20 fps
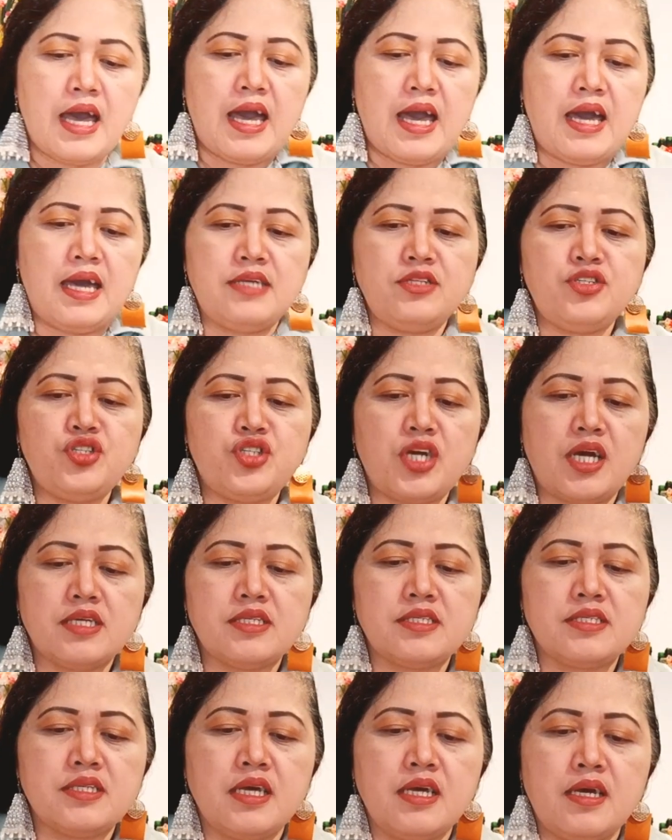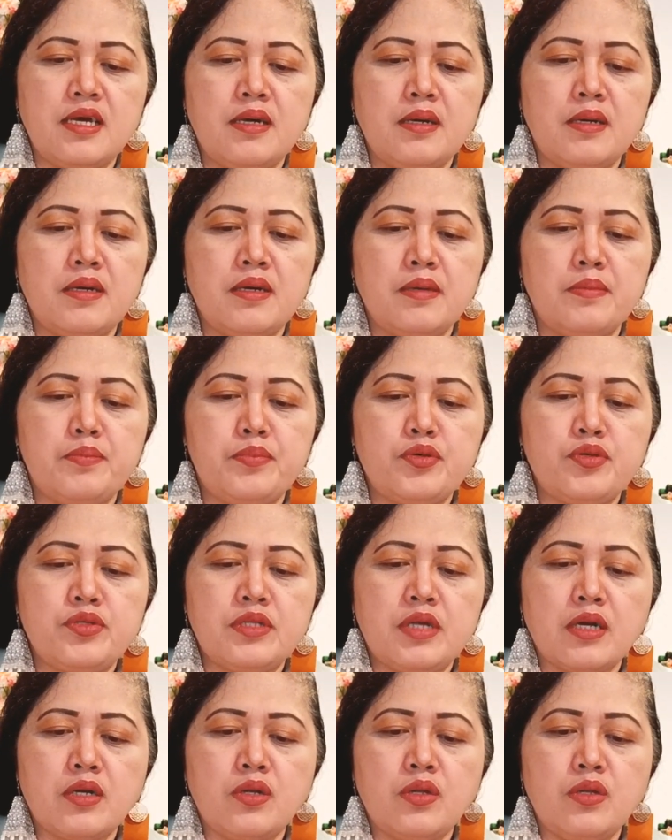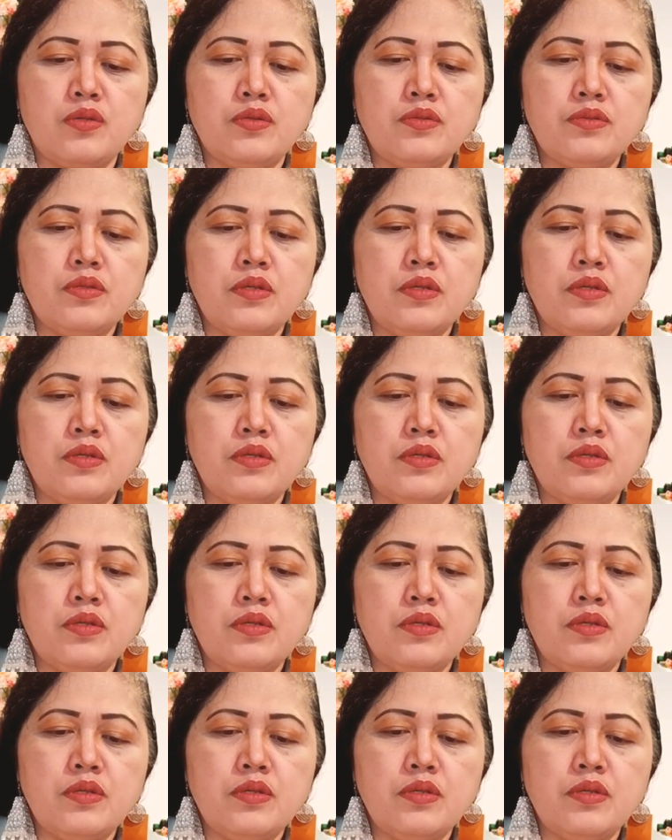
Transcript: and just put a glue,